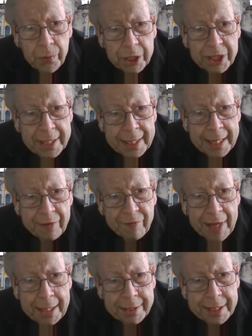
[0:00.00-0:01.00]
what to leave
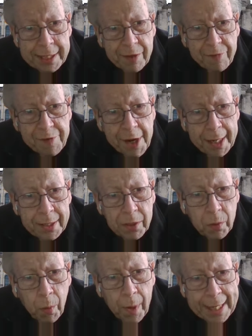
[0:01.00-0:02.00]
out in the
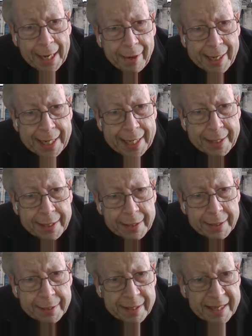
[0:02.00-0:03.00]
final 1 hour edit?